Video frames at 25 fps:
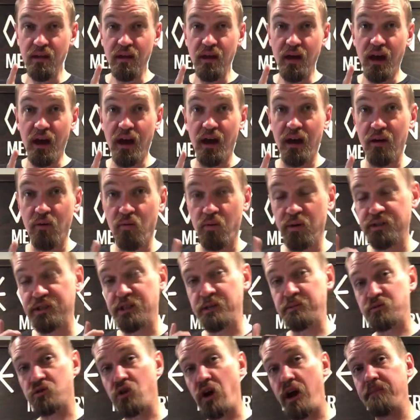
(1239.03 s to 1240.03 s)
where
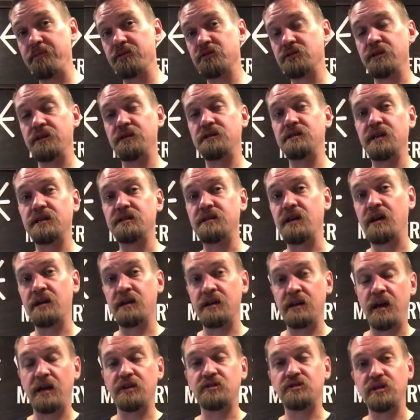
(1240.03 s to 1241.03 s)
subscribers on the TikTok
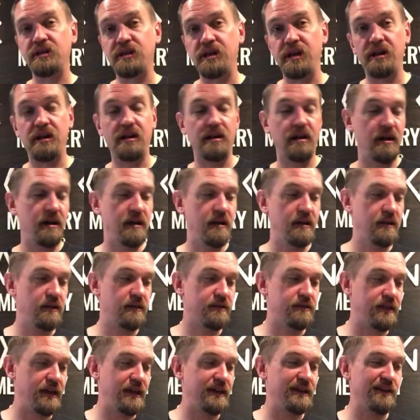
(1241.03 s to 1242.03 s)
can actually get a
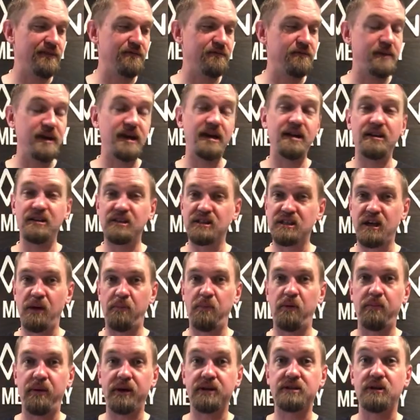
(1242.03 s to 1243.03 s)
thing of mead. It's a
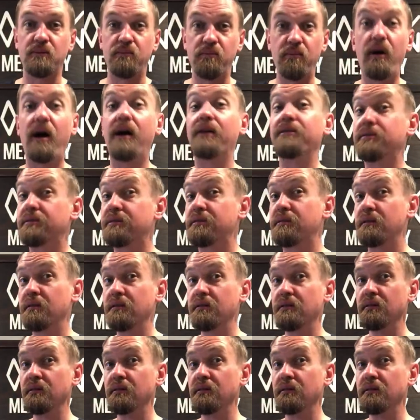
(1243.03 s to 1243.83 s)
couple bucks a month.